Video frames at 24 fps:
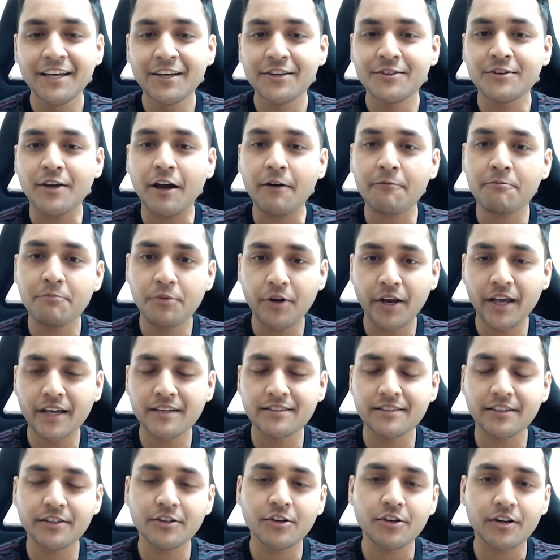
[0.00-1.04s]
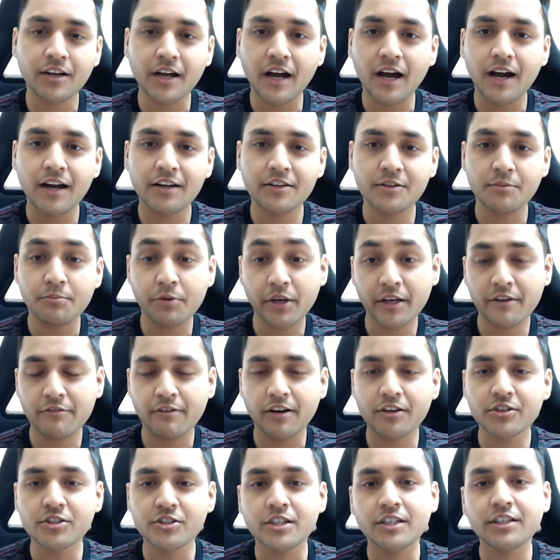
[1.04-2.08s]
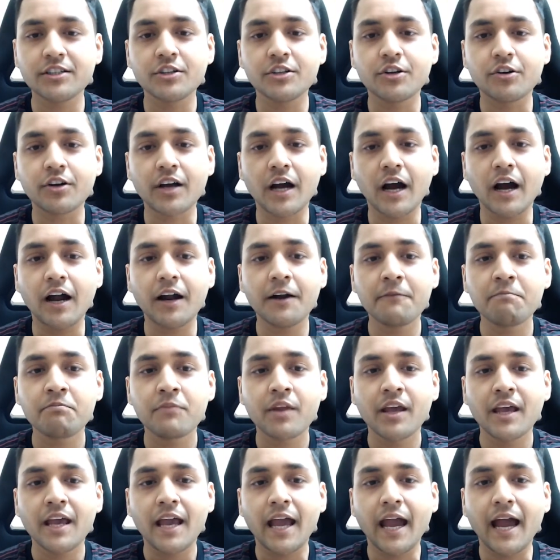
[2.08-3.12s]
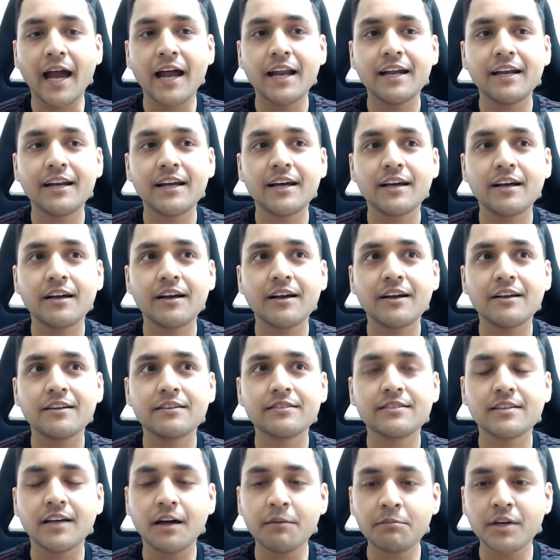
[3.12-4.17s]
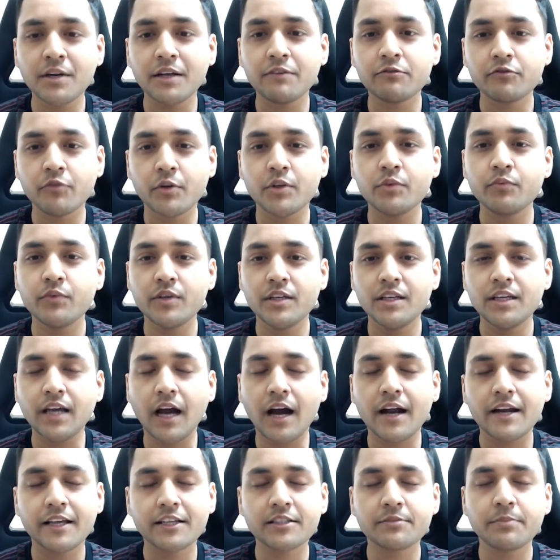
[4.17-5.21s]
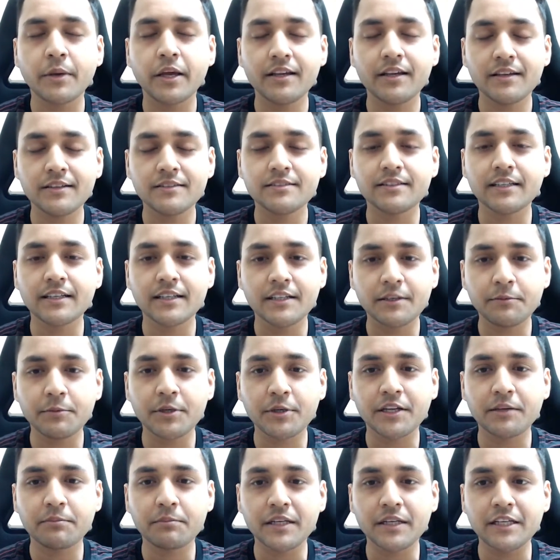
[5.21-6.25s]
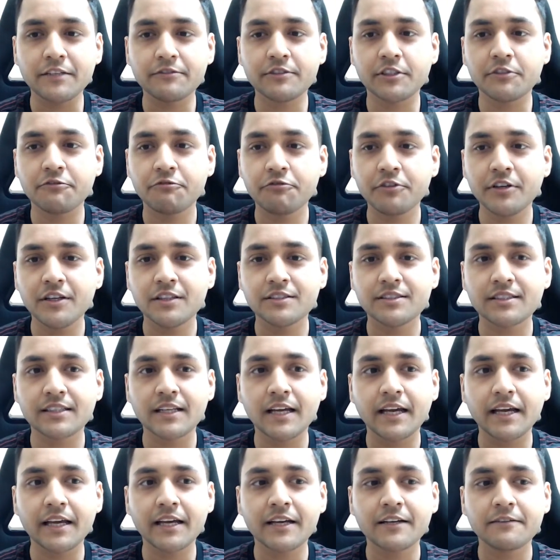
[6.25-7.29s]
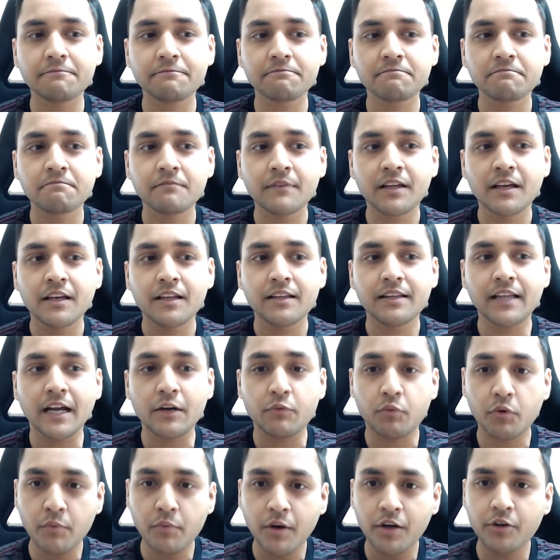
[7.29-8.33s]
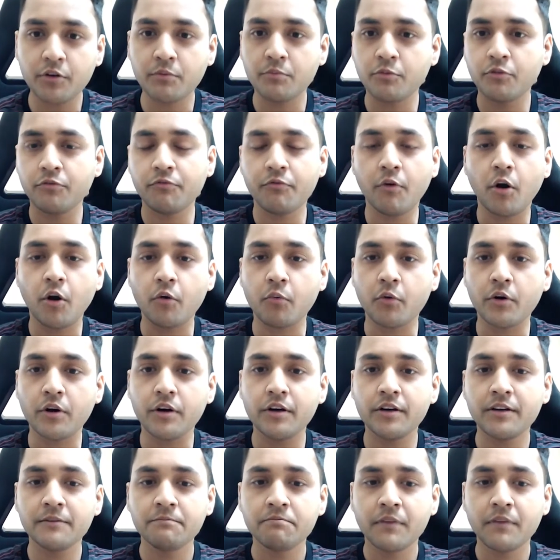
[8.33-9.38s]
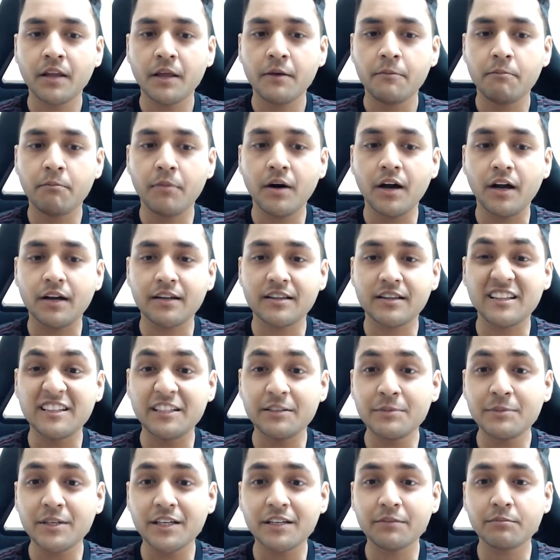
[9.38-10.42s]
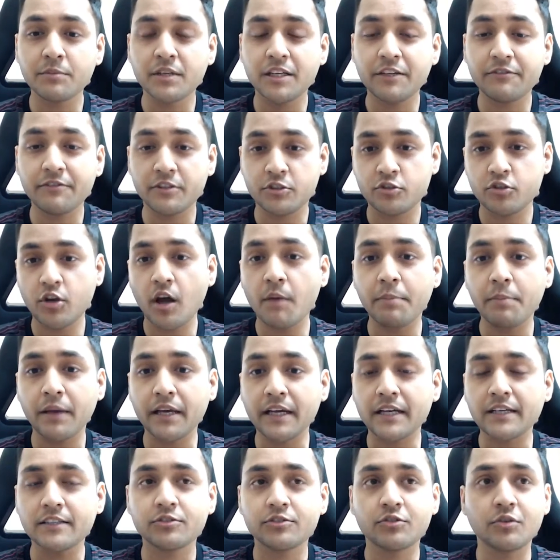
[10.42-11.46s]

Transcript: You have brakes in your car, the brake function in your car, and sometimes when we are experiencing limiting beliefs, it feels like that we want to move forward, but limiting belief is stopping us.